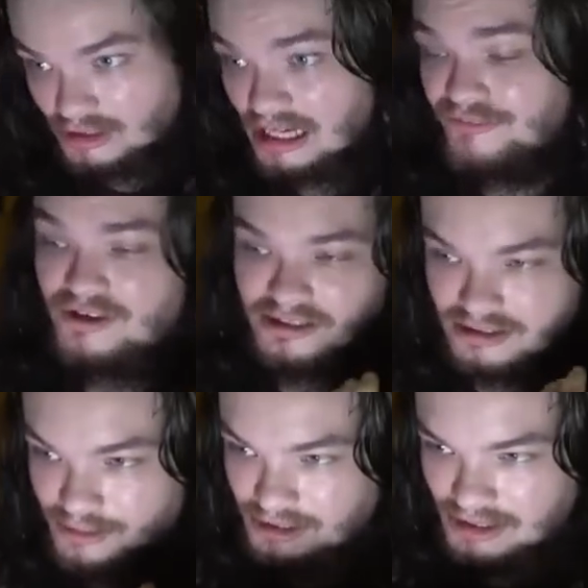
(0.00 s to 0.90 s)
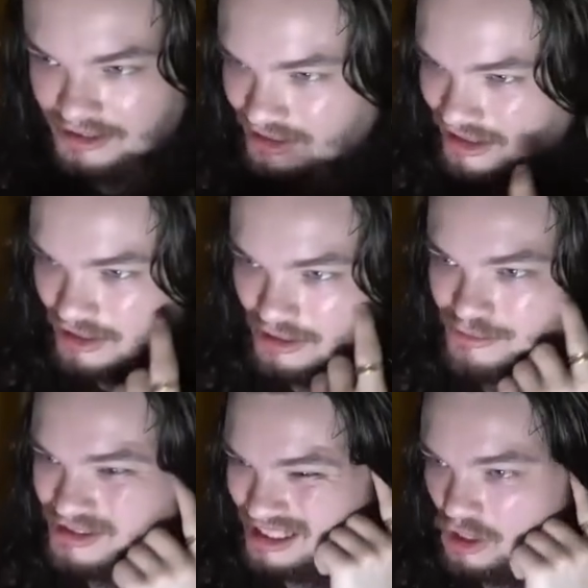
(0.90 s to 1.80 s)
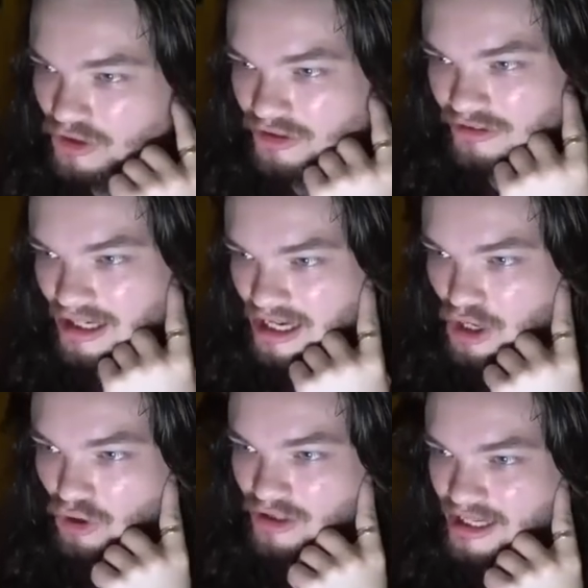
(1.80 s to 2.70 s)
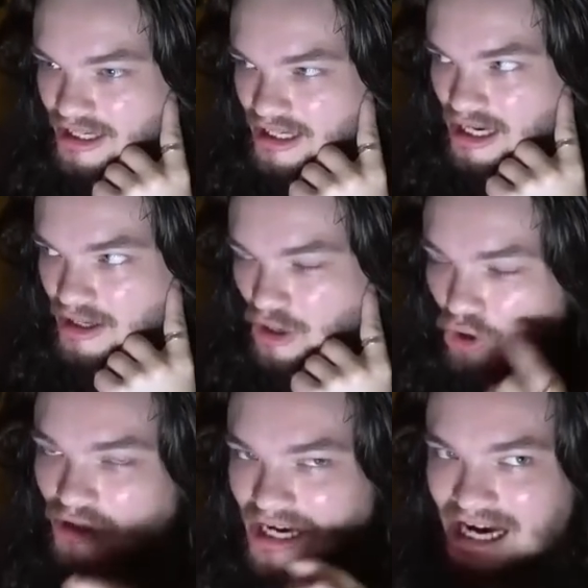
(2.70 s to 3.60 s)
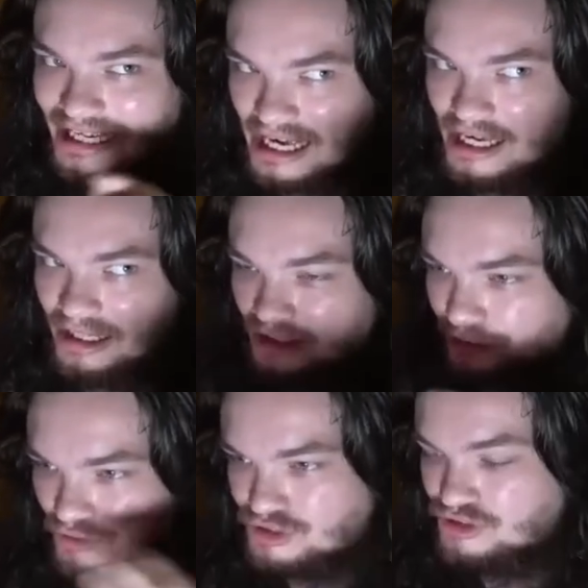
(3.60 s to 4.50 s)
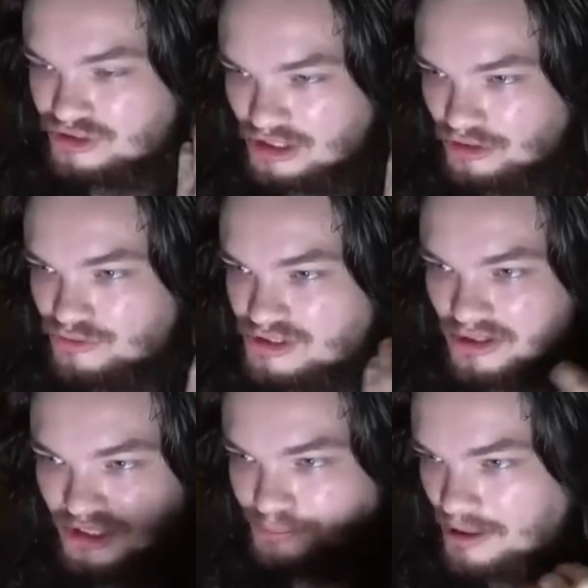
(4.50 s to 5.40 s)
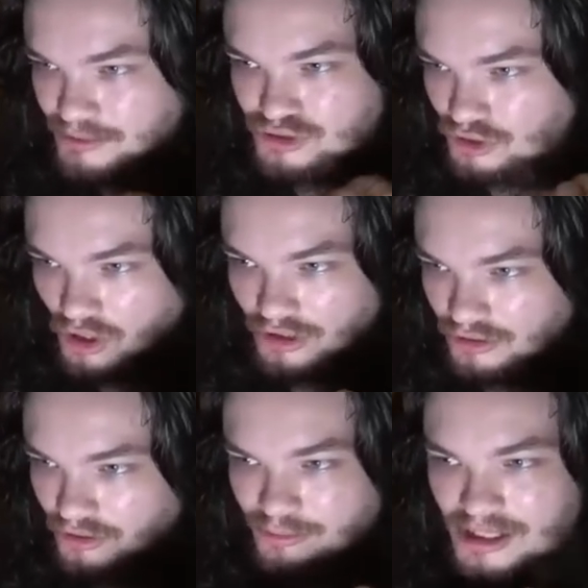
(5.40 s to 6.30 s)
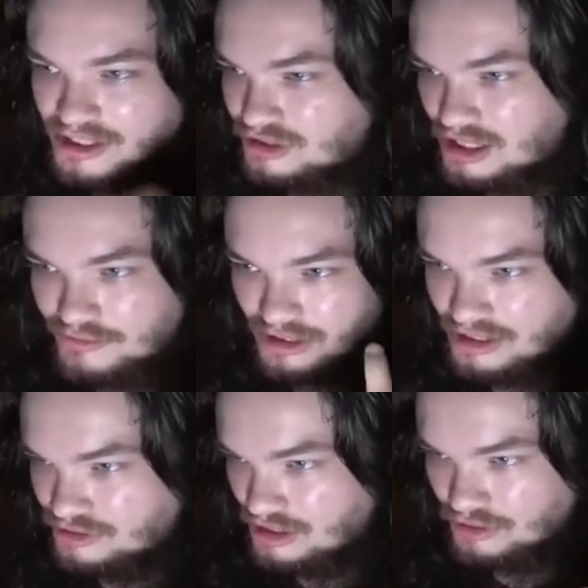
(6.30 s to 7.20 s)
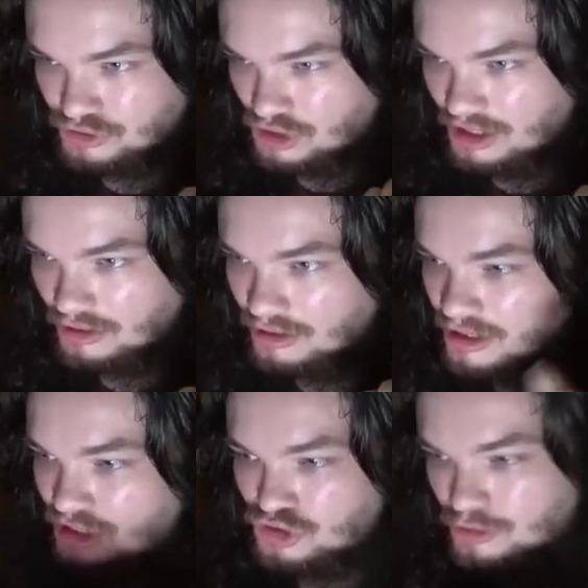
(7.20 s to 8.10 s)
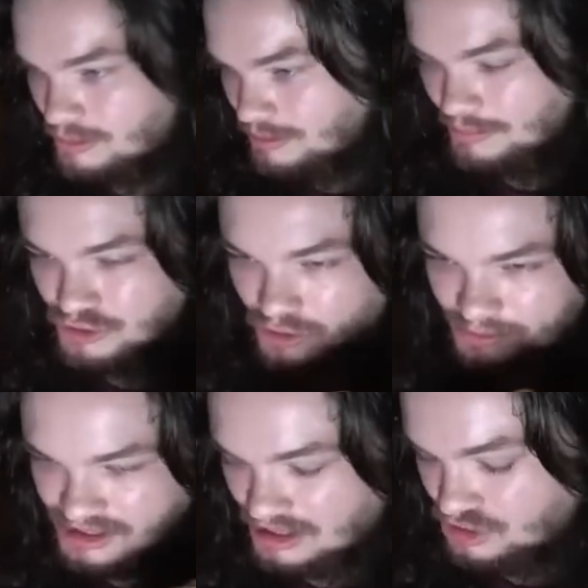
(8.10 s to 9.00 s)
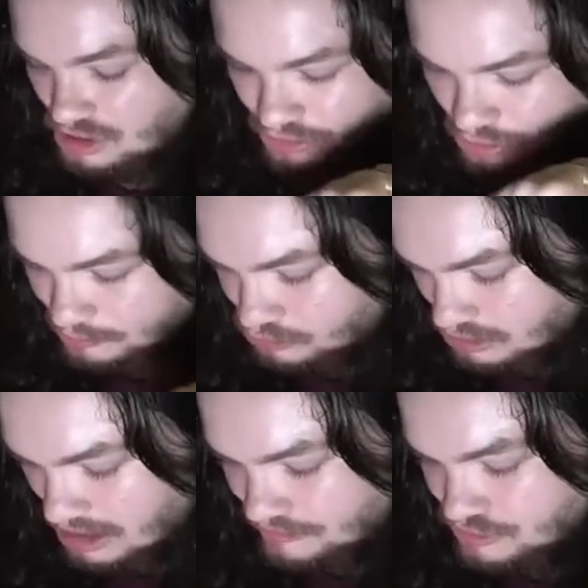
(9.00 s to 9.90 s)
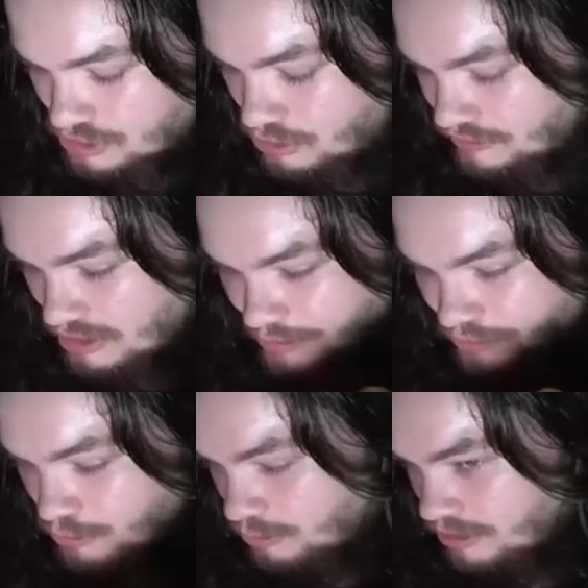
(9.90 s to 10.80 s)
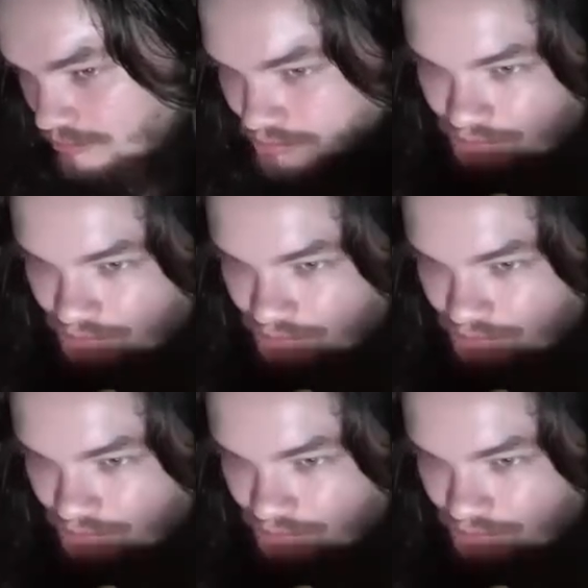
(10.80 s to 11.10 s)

In fact, I mean, I think like a, it was like R I A, a Russian state news outlet, published an article. And we actually covered it yesterday on the channel. Should be published on my second channel, Dilmorn's Live, soon, if any of you want to